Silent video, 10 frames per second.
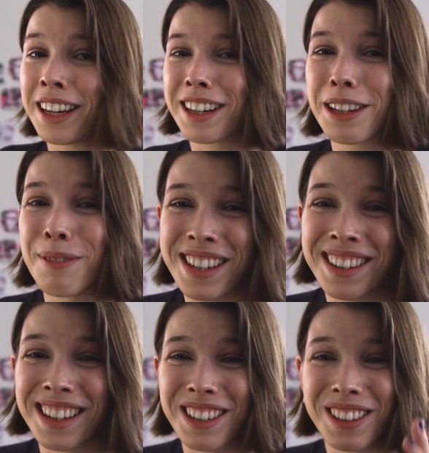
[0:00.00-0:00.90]
I actually mention
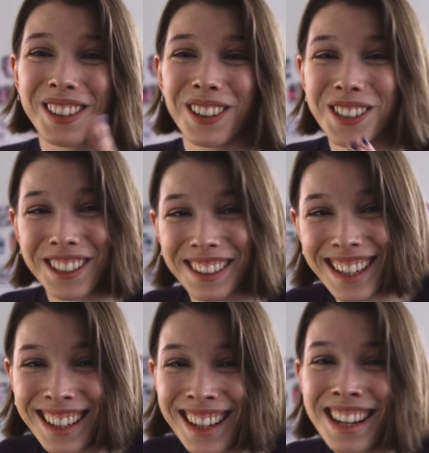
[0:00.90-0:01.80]
that she's so
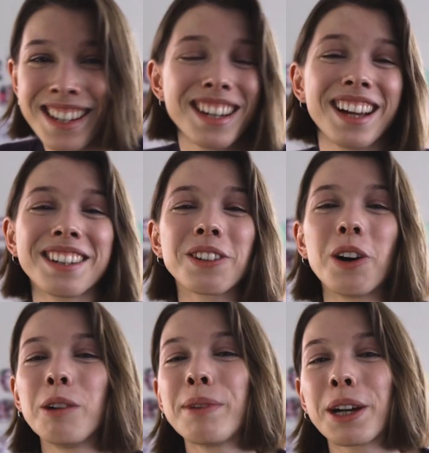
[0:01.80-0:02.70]
sweet? She answered
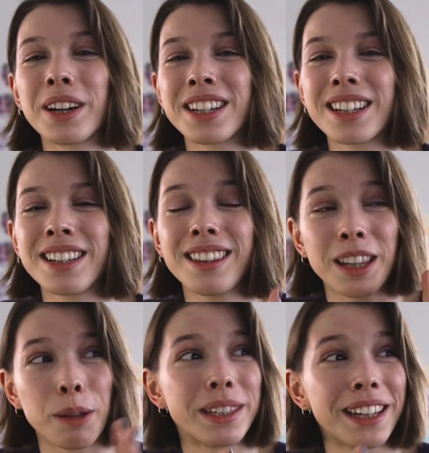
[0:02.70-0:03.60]
all my questions.
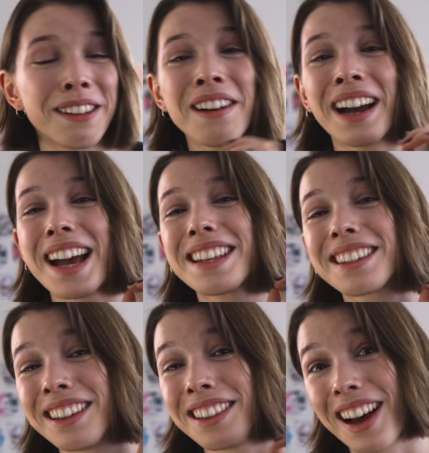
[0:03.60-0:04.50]
Let me tell you, I asked
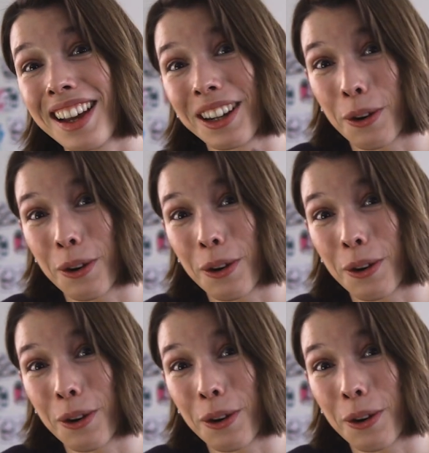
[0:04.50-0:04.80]
a lot of